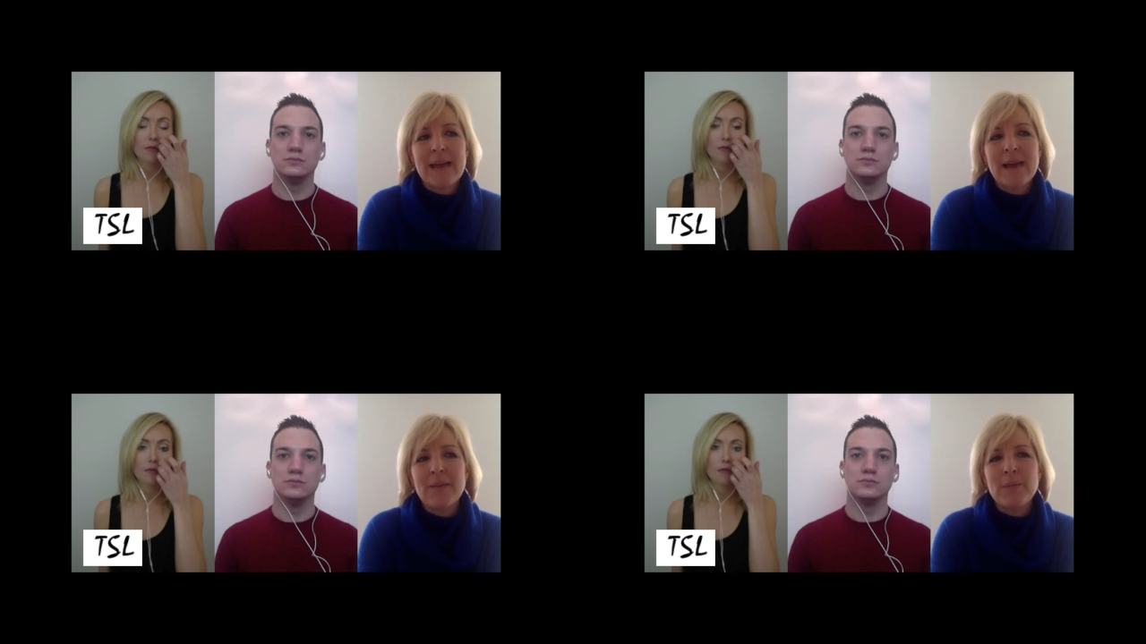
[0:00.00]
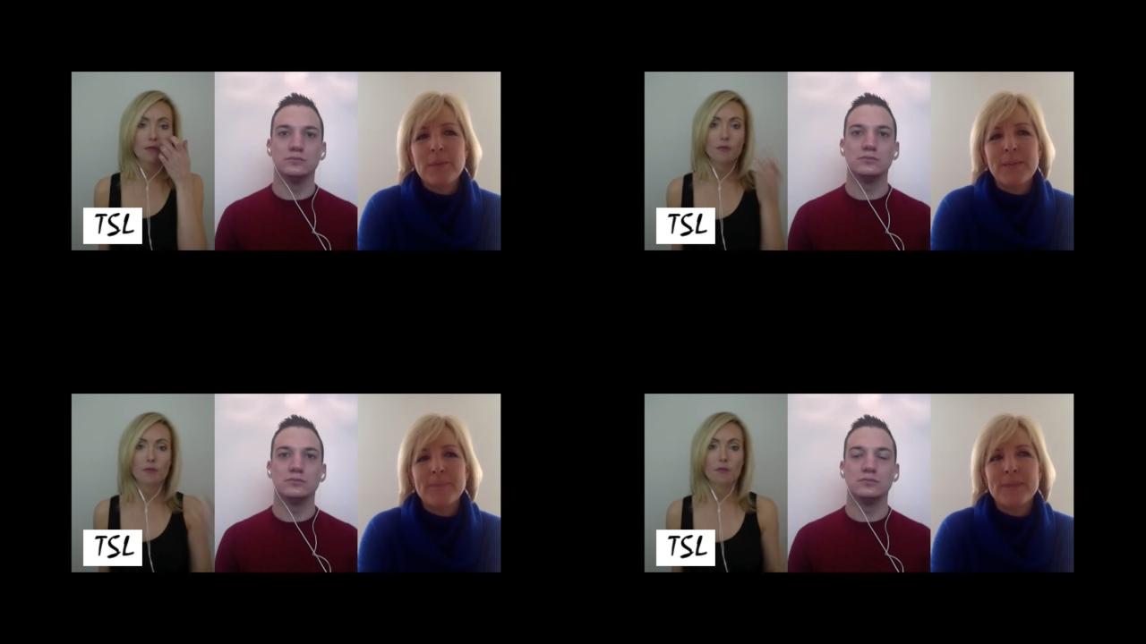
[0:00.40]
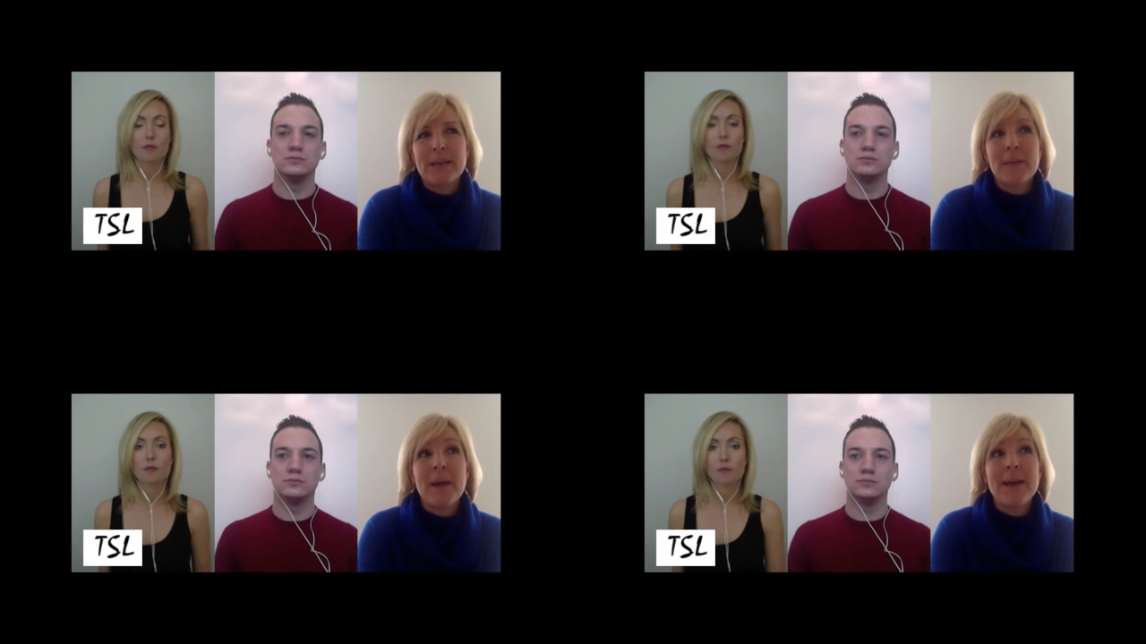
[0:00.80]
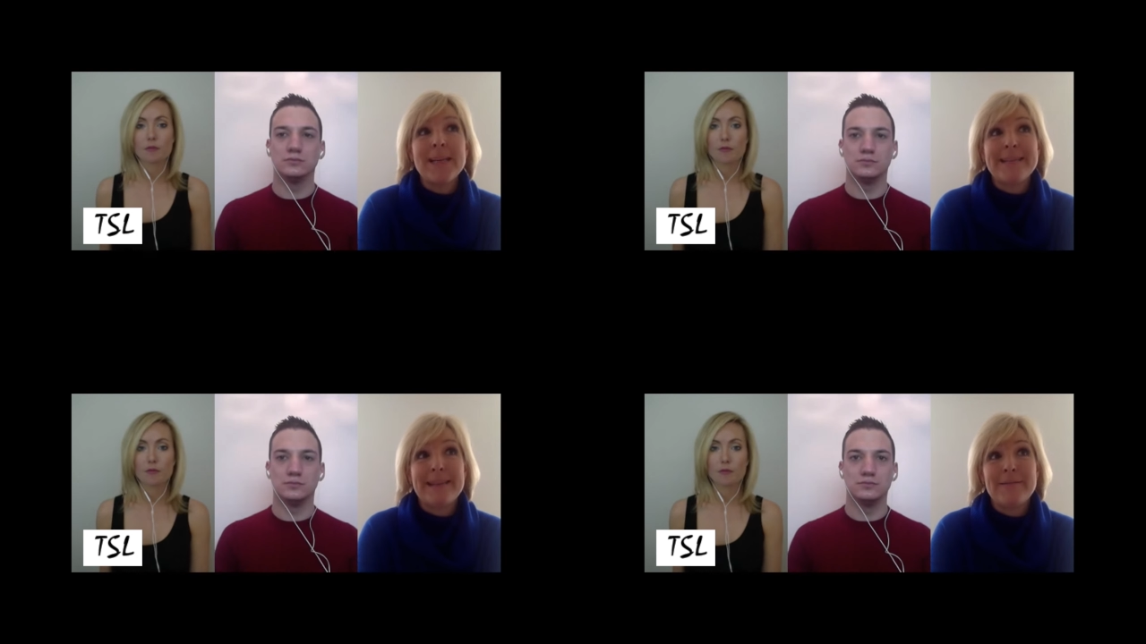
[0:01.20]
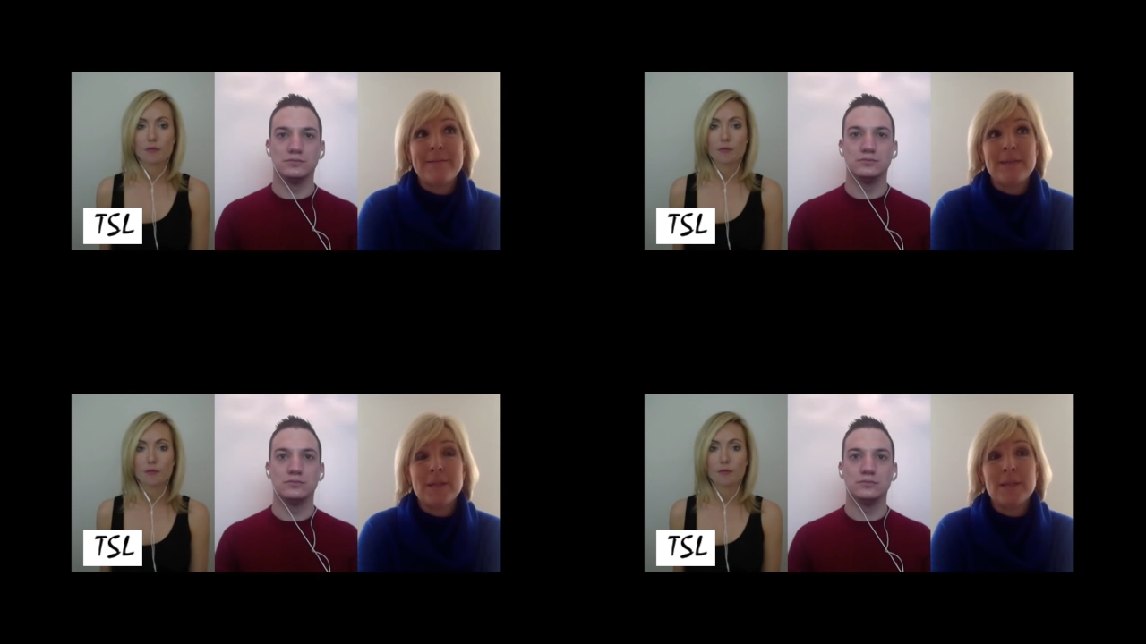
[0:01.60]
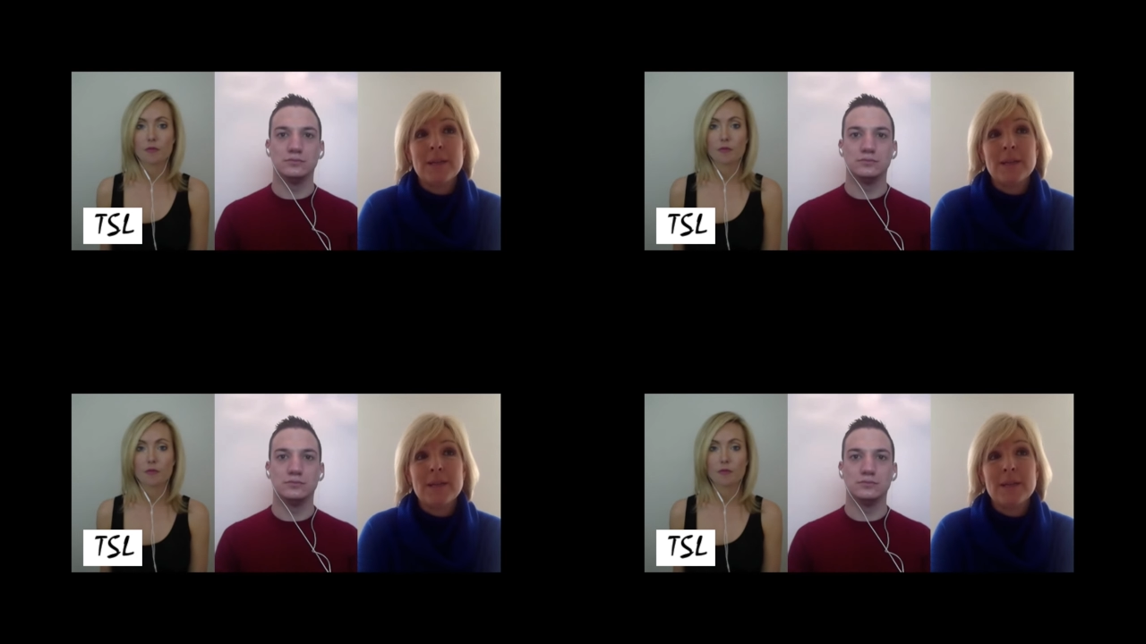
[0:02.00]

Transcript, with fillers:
Speaker 1: that will be up to him. I doubt